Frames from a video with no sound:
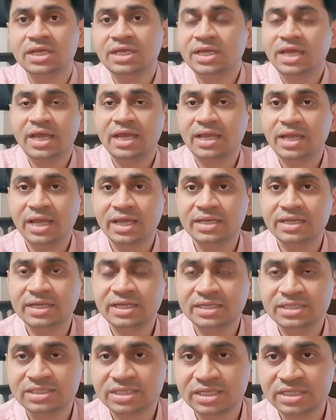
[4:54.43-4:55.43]
and
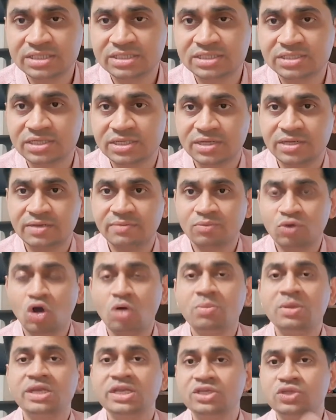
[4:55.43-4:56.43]
it's
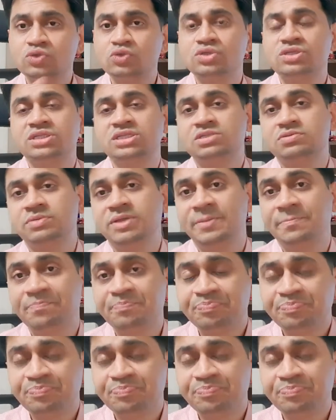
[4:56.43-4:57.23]
commonly used this way.